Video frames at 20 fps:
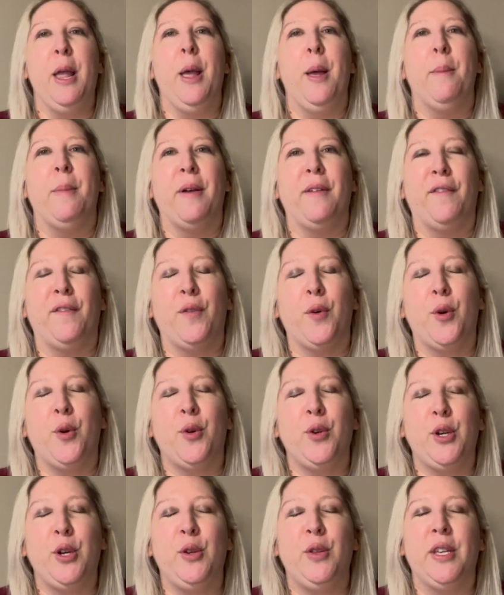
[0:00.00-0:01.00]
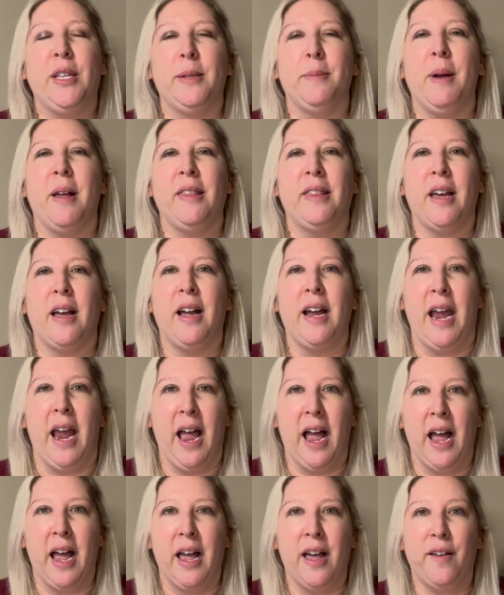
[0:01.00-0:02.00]
But for you this month, I
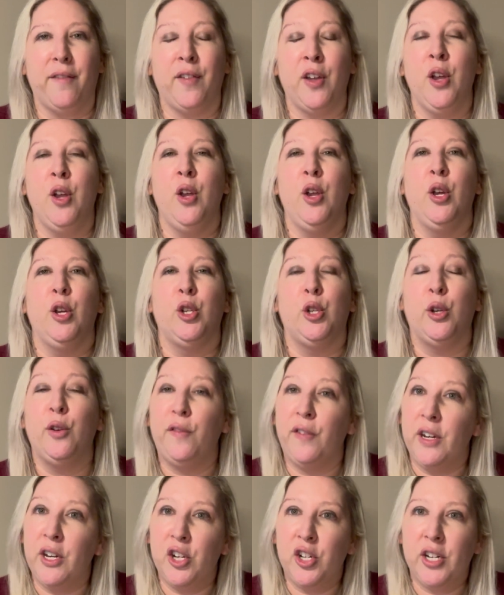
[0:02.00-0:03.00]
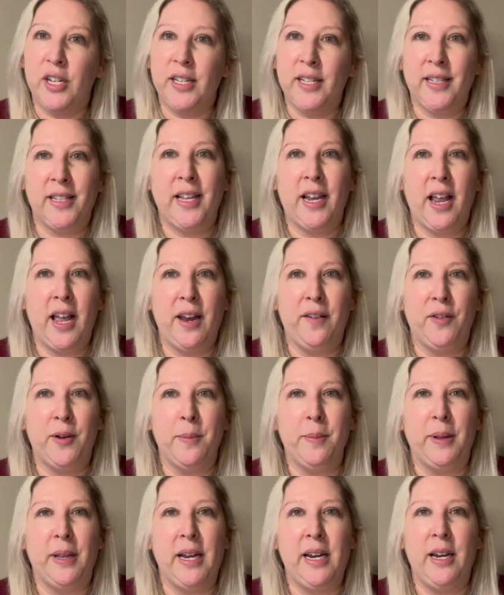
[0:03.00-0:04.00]
have 2 finishes that I have
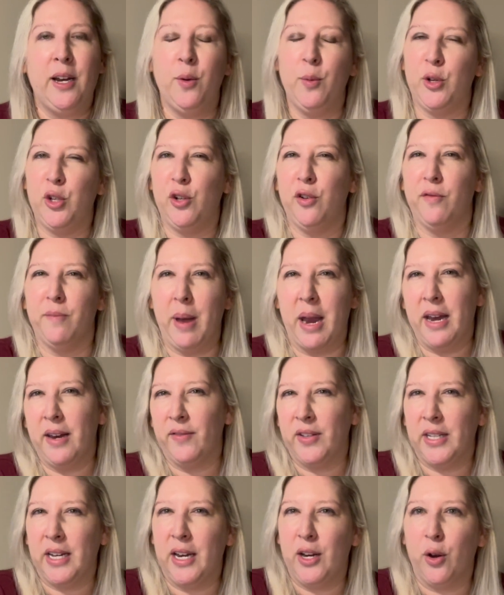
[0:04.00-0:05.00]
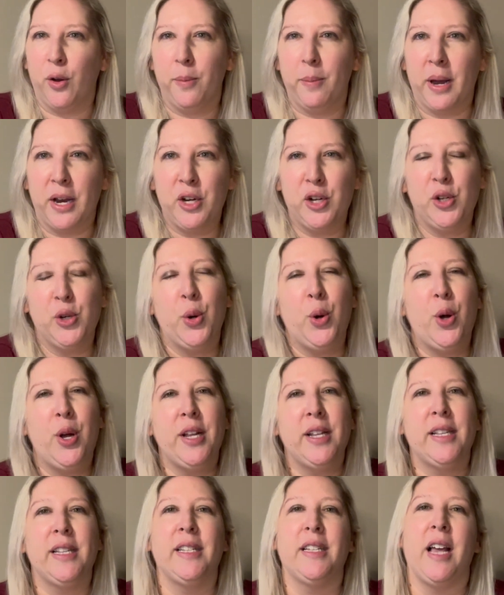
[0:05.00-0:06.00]
completed, which you may have seen on my
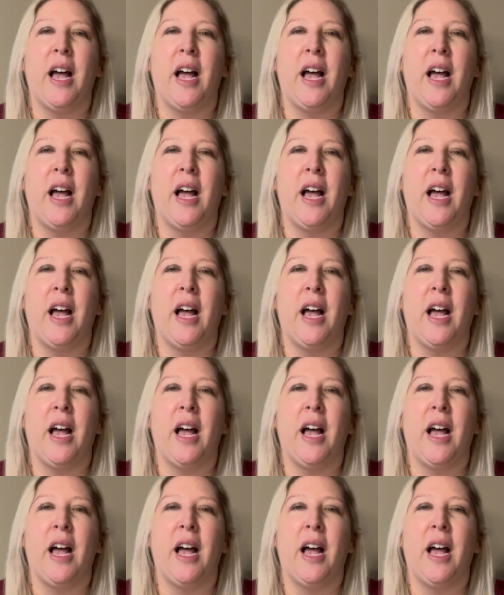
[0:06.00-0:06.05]
shorts.